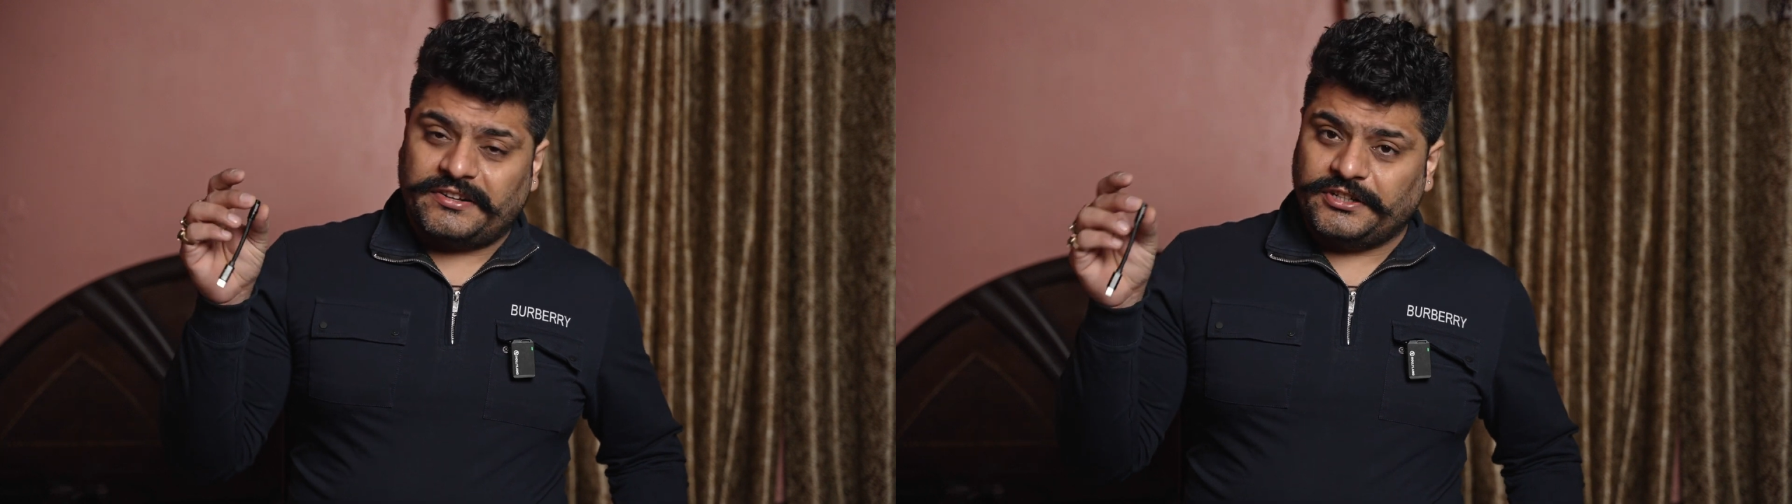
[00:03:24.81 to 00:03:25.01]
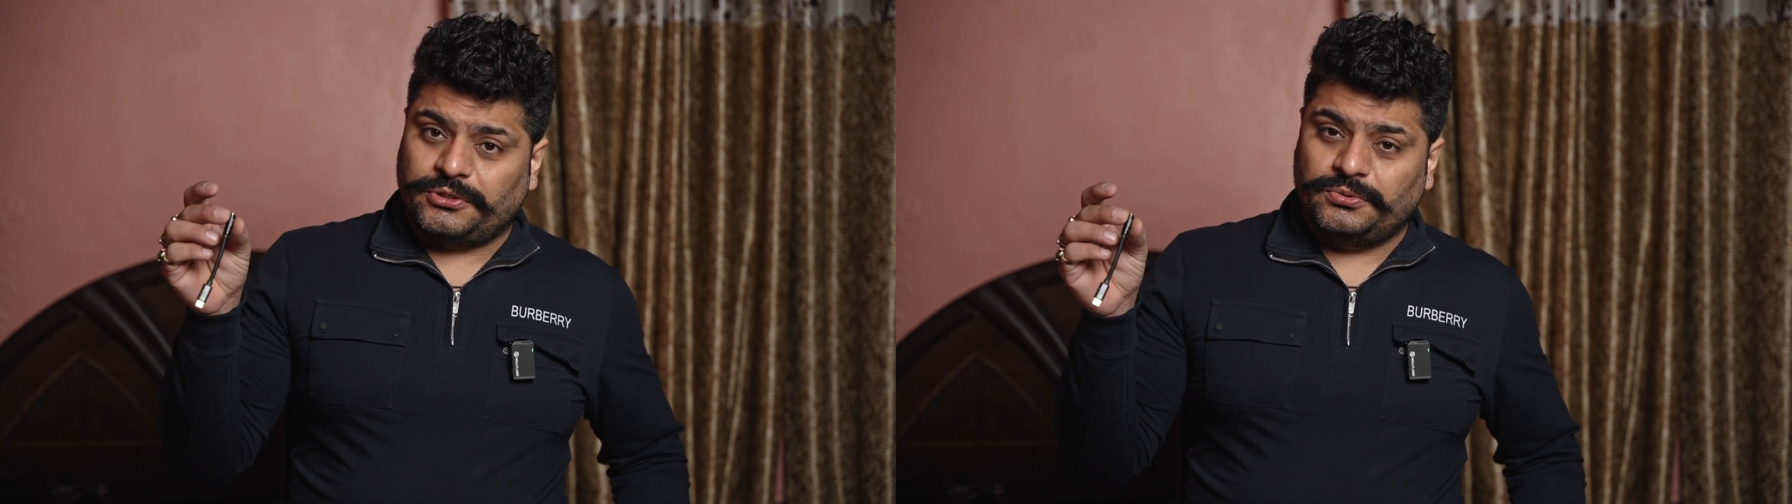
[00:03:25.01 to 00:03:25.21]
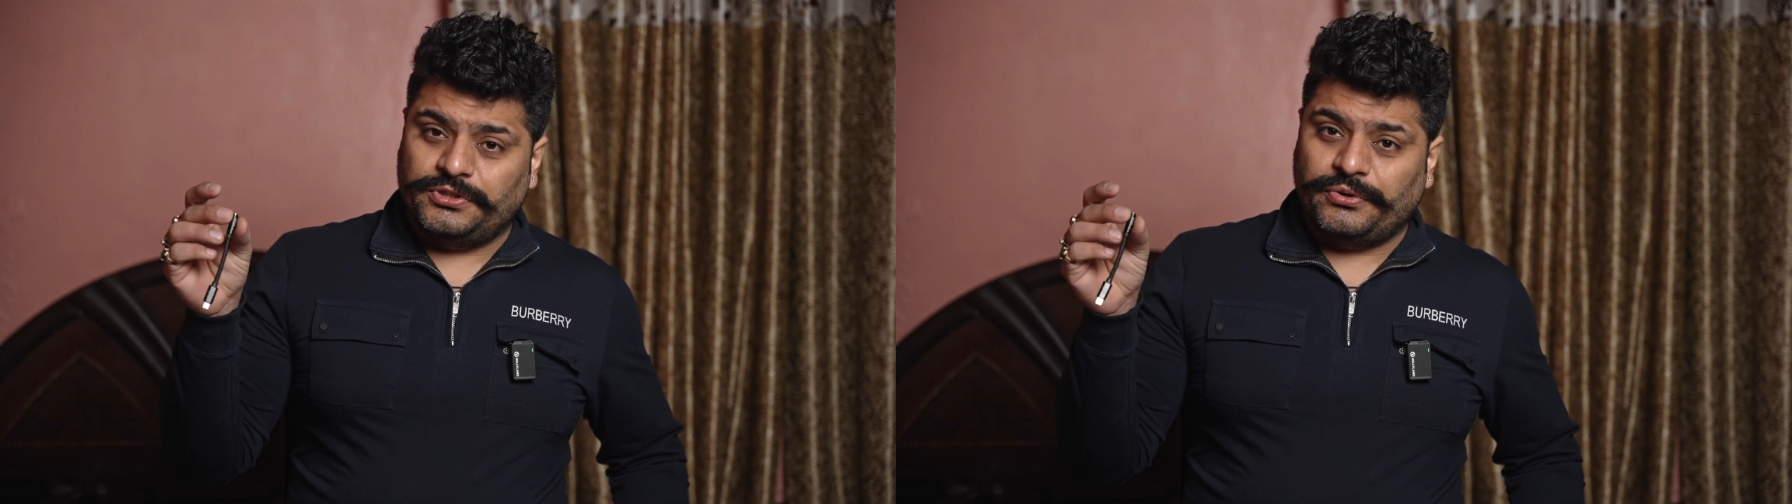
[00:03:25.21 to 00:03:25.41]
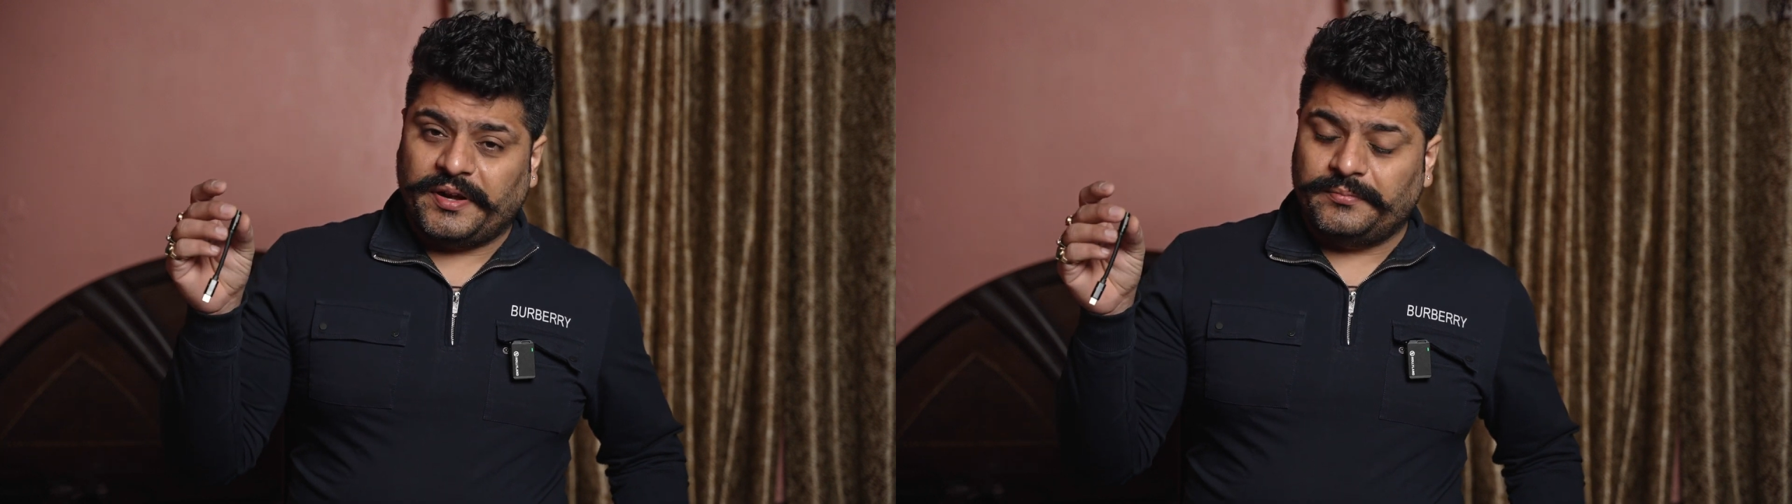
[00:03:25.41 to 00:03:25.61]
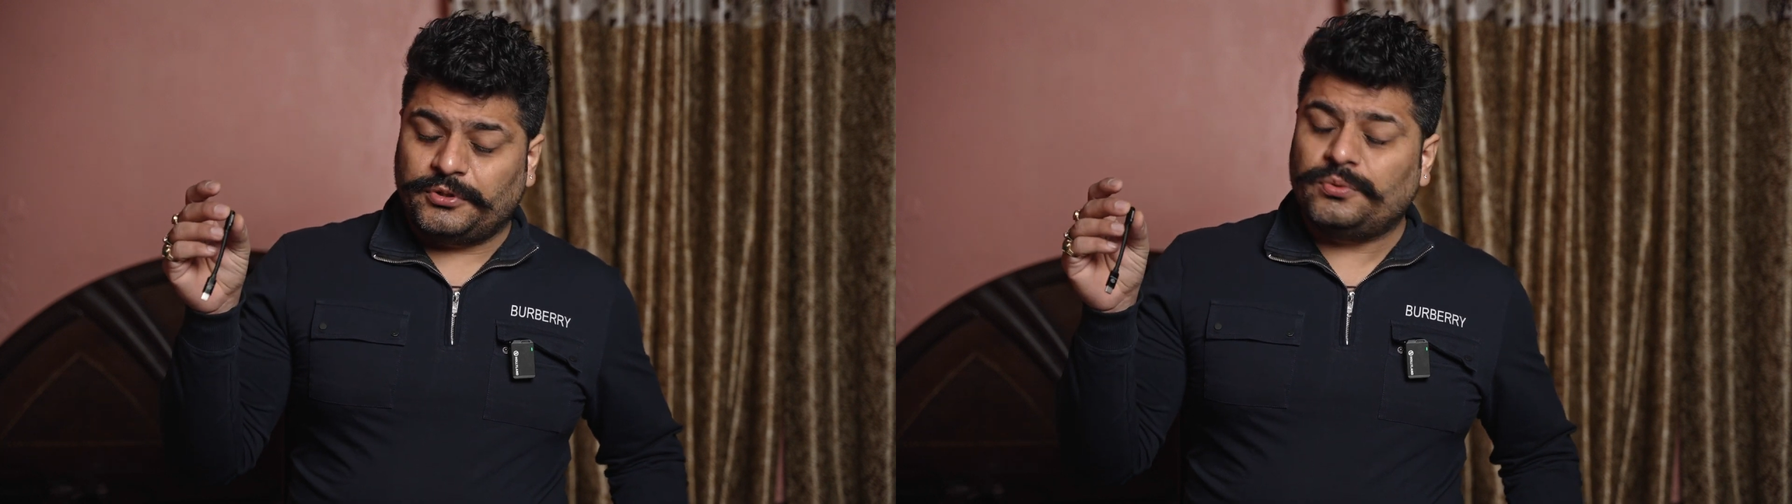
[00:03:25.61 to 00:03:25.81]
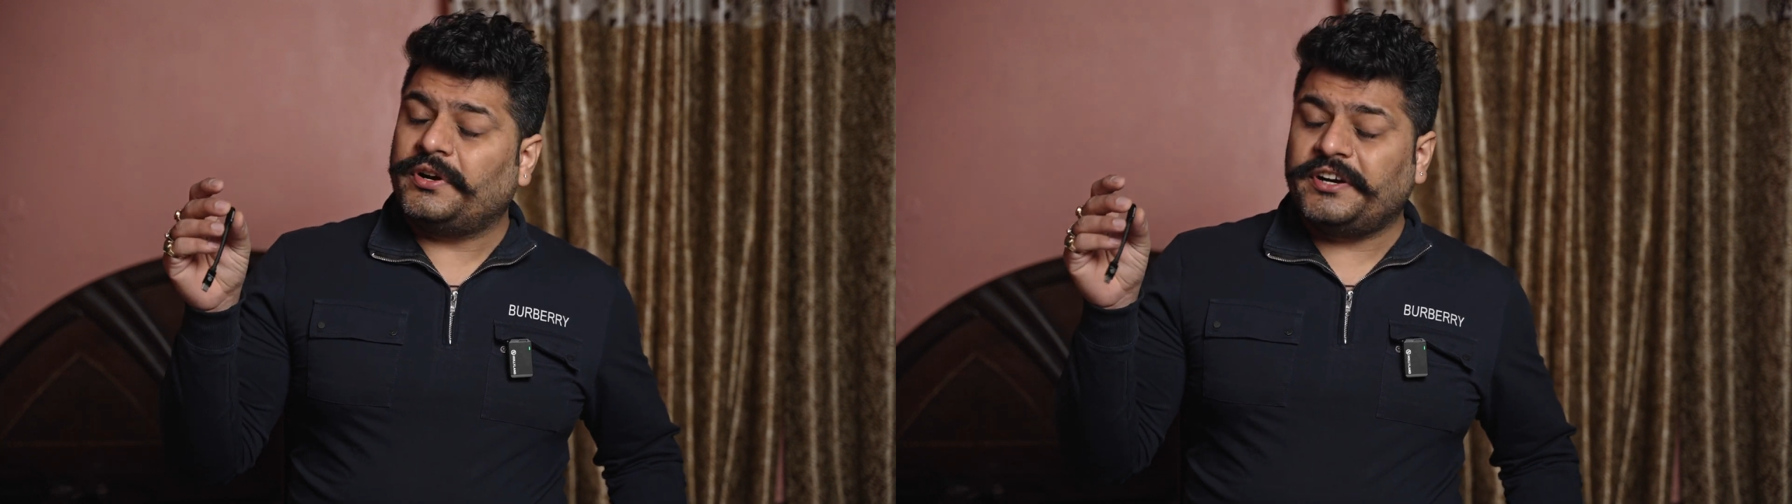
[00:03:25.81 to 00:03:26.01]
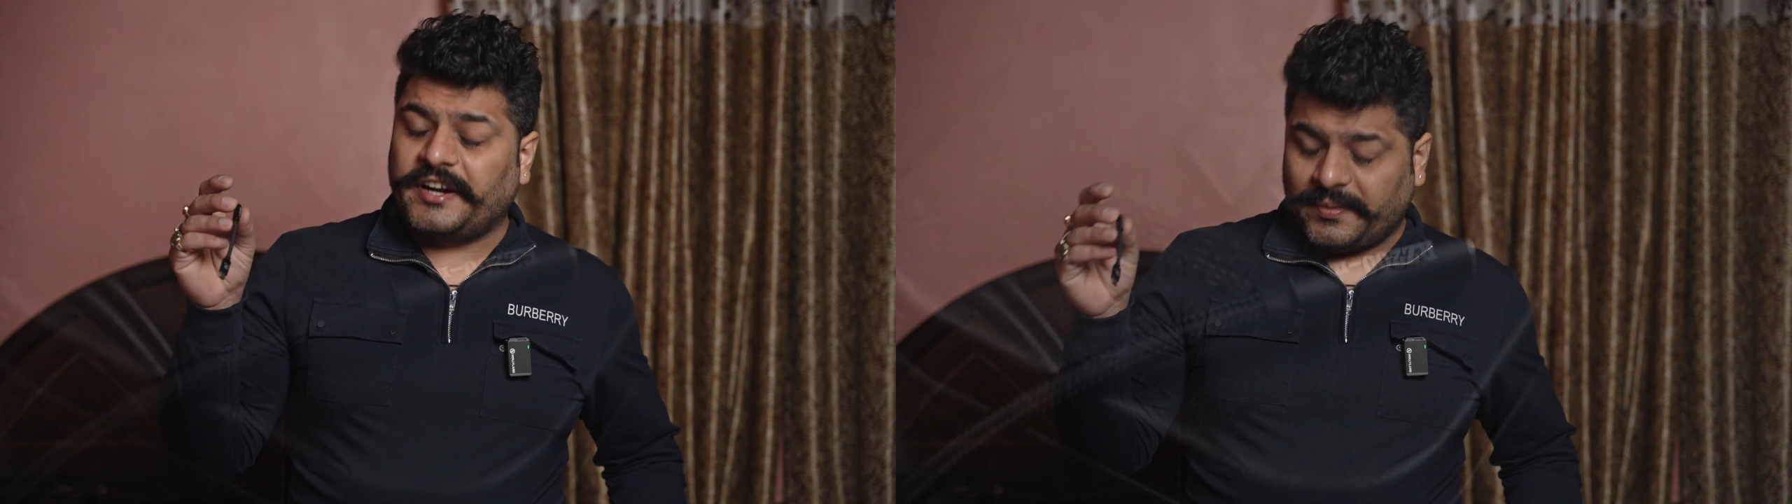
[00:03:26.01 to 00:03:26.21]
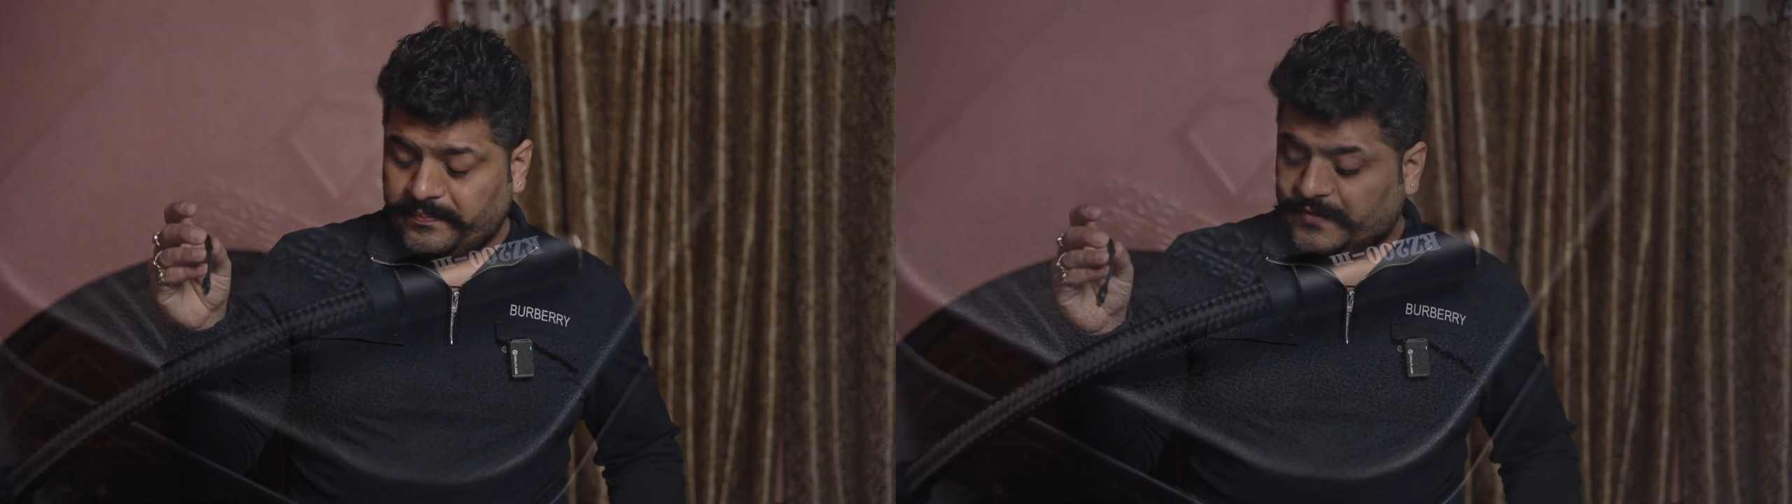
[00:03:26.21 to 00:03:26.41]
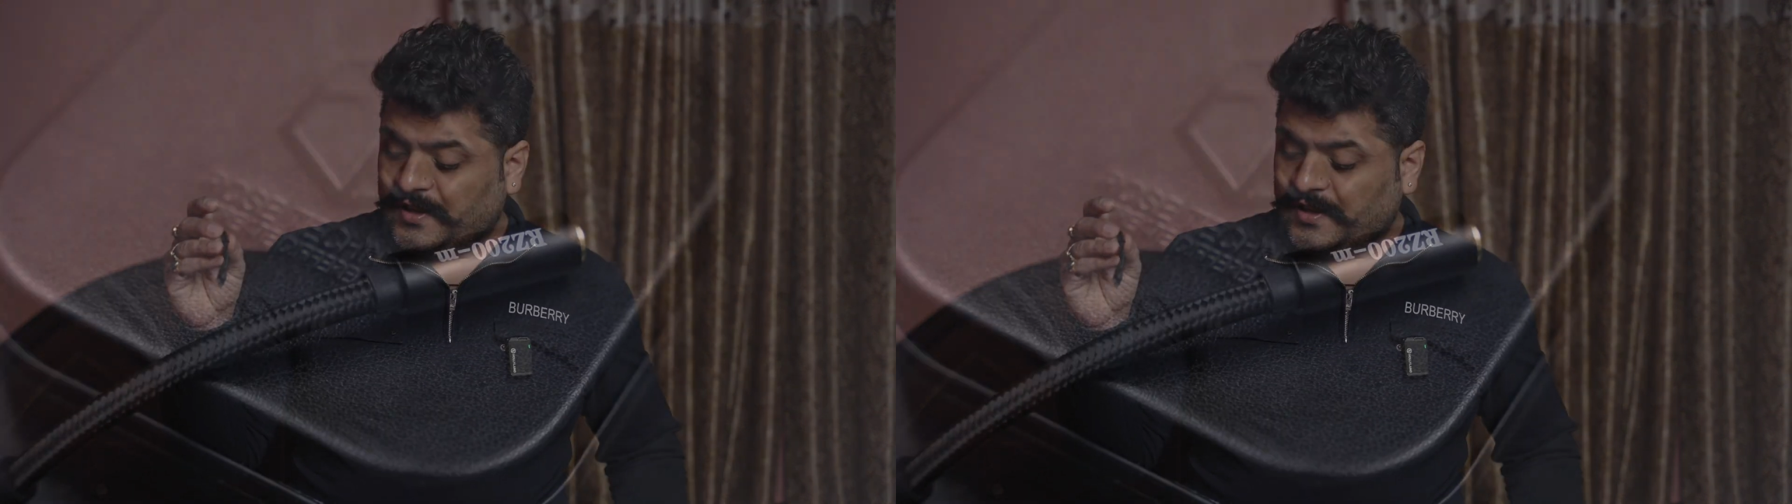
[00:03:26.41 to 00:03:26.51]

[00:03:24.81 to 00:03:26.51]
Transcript: RZ200M.